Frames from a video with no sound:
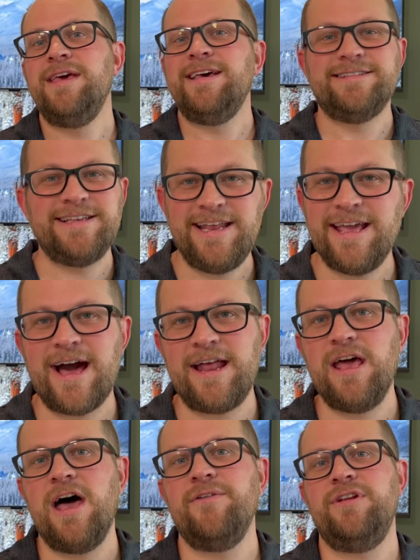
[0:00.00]
is any kind of
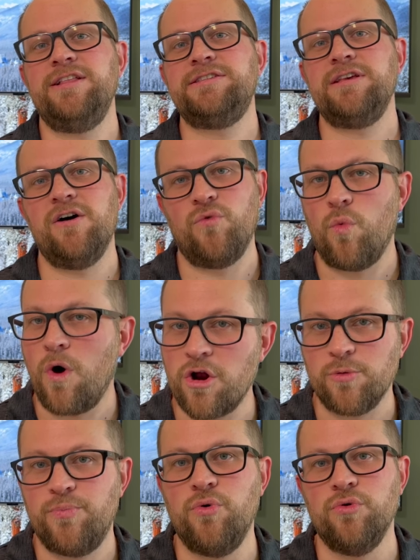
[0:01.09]
evidence of water
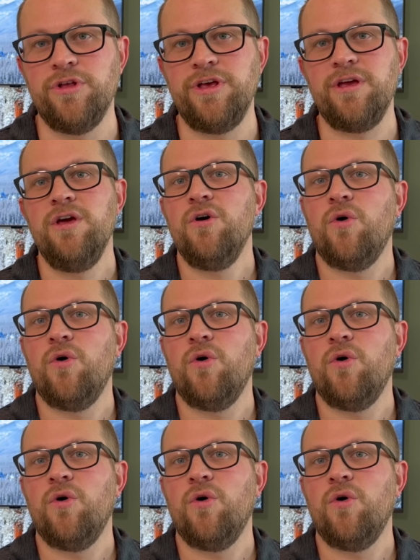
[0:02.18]
pooling